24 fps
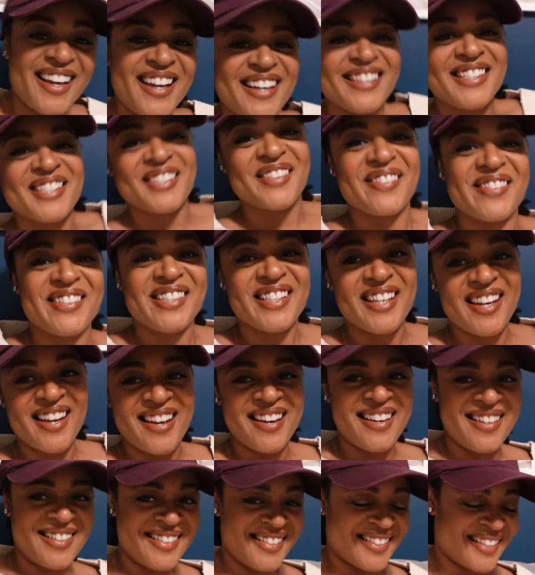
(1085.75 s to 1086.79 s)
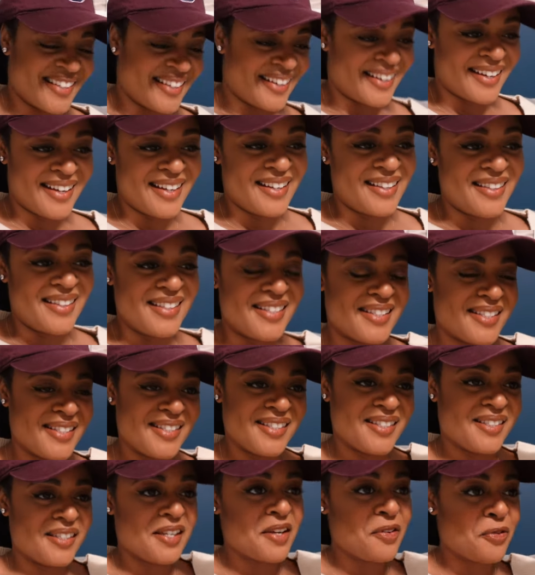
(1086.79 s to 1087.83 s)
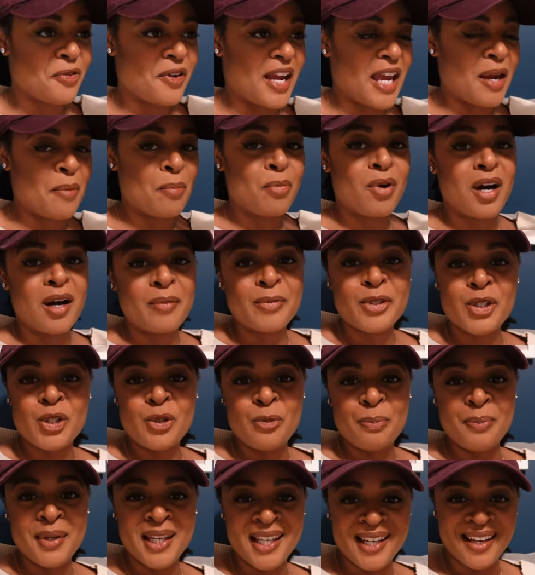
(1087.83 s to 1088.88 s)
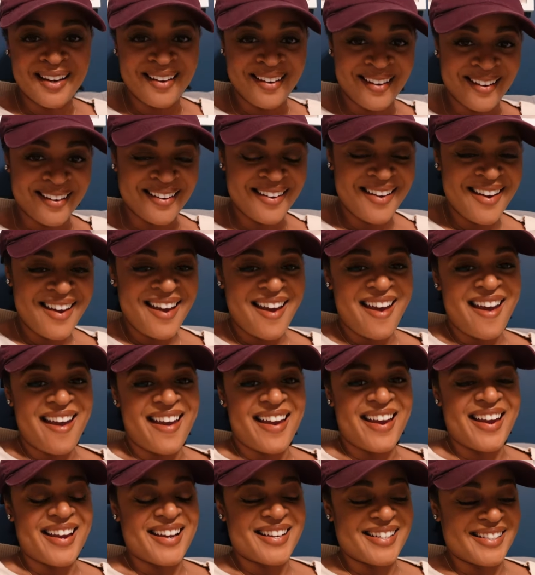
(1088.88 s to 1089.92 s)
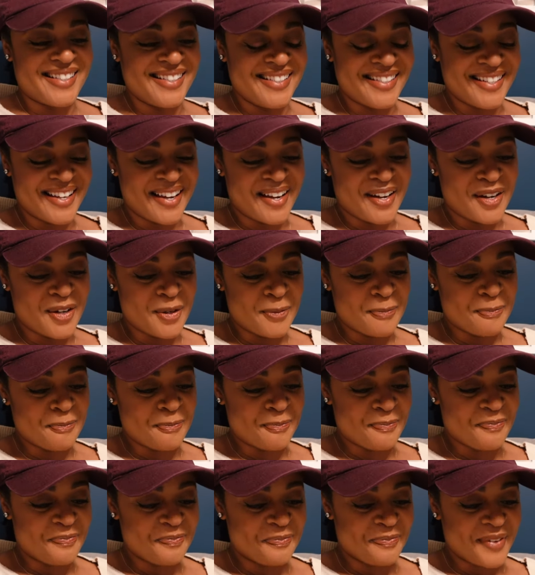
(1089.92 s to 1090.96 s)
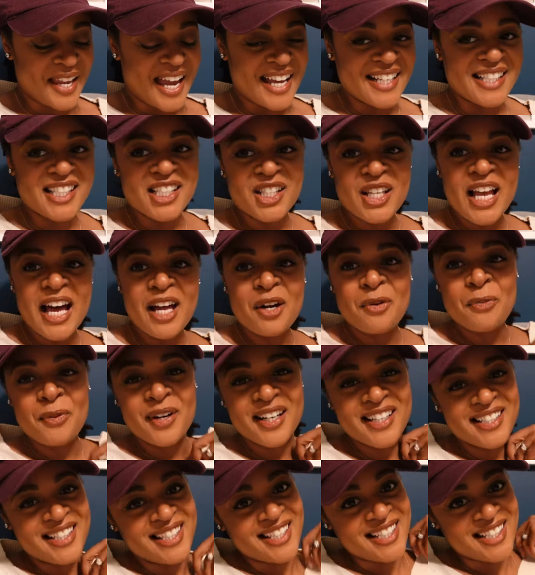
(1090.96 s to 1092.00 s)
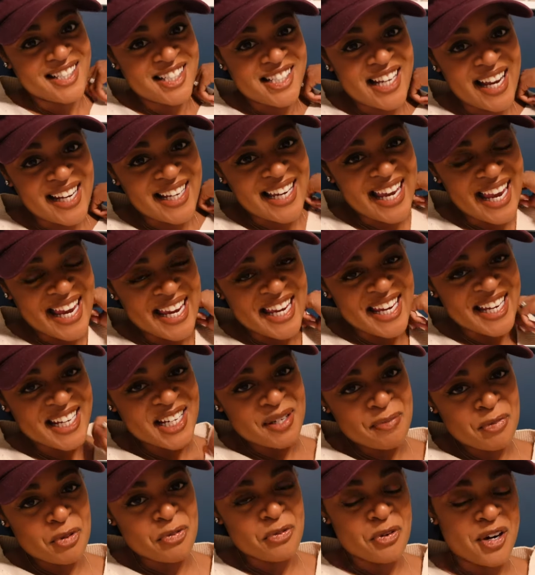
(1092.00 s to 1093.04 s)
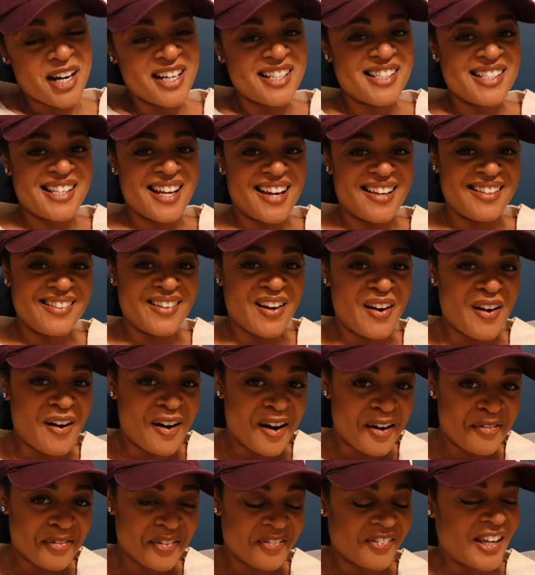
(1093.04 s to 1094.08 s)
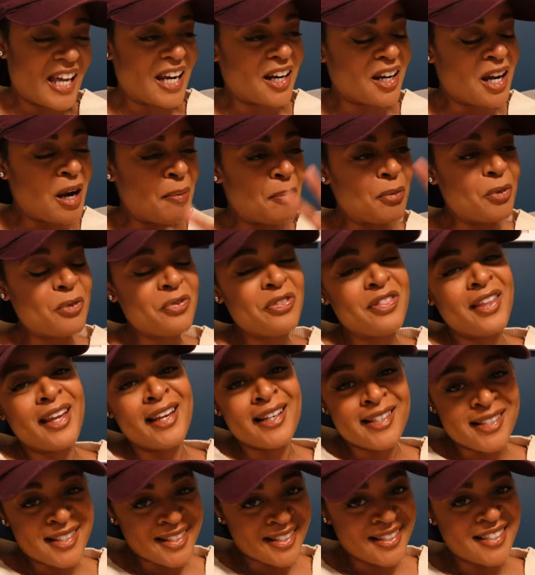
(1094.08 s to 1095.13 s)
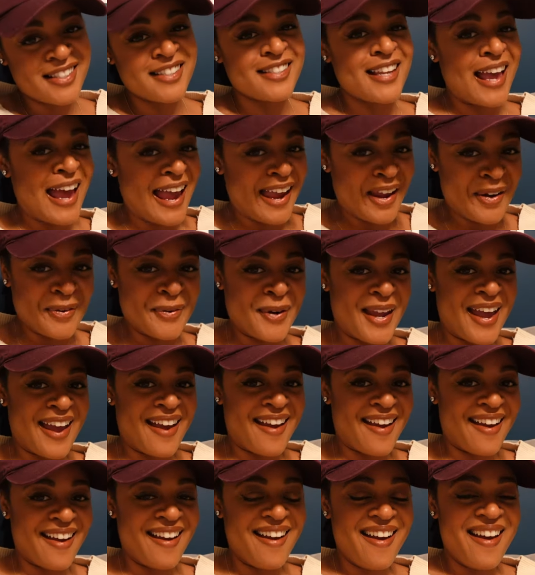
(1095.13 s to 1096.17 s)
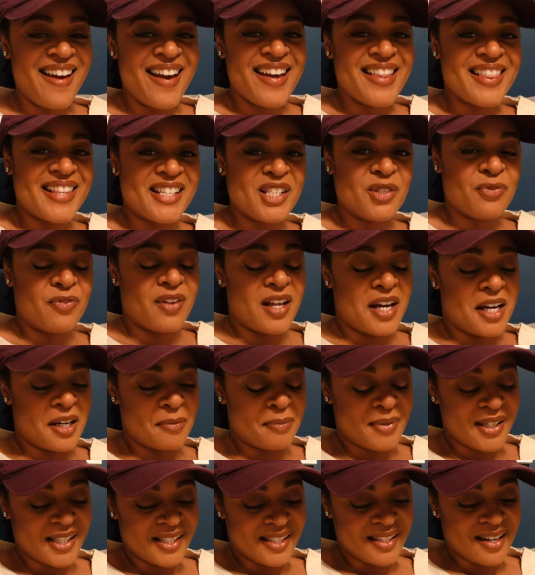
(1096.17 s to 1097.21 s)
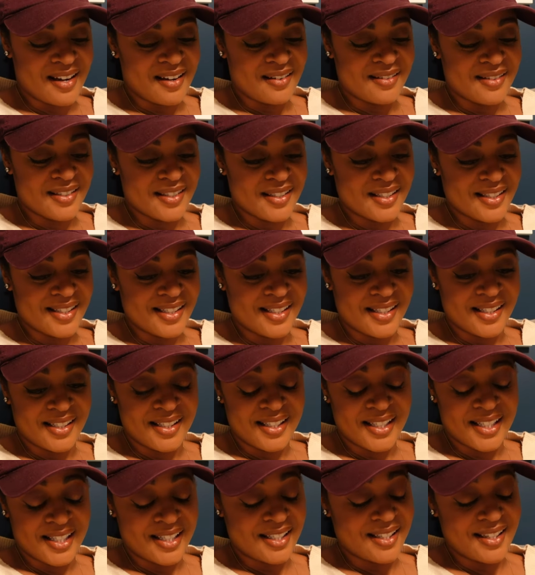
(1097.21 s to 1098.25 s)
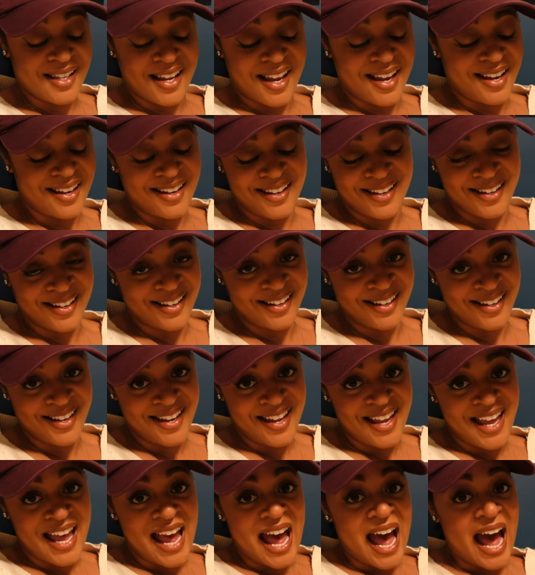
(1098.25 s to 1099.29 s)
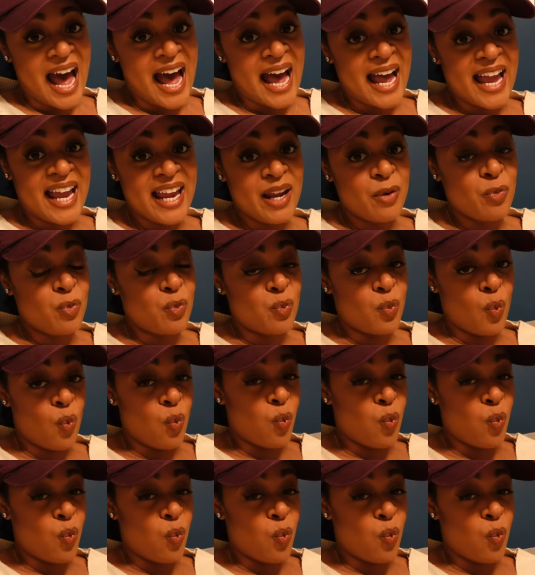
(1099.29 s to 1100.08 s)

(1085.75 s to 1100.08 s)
so Jay is like in this impromptu meeting, and I just kind of wanted to check in before I signed off. I've got a couple things to say, okay? This Vlogmas, honestly, I